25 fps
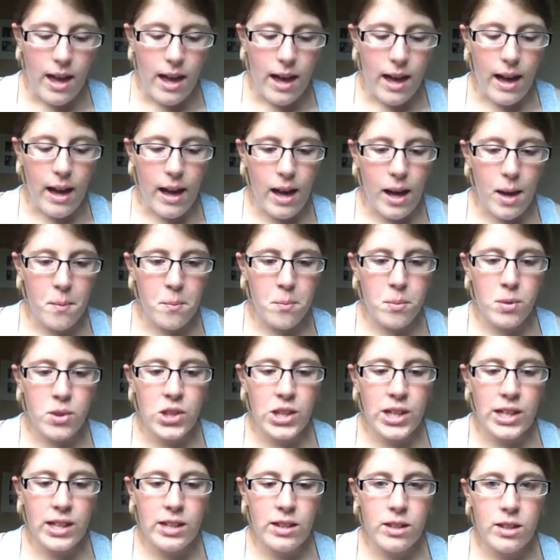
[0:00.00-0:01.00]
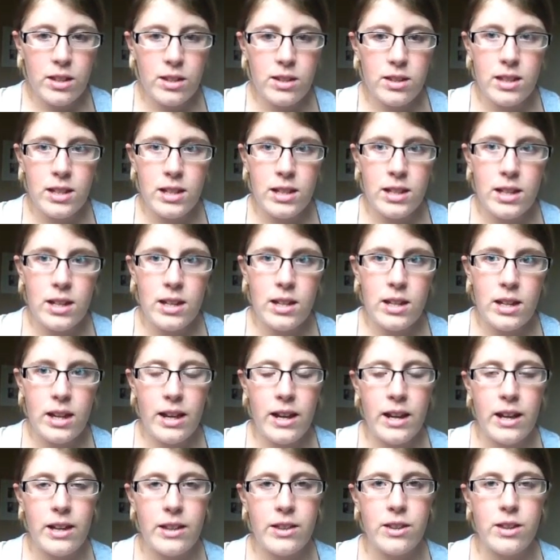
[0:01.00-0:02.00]
Then the
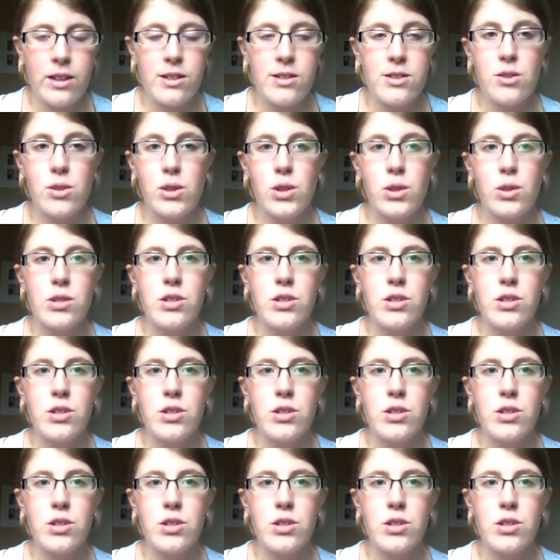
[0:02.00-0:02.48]
story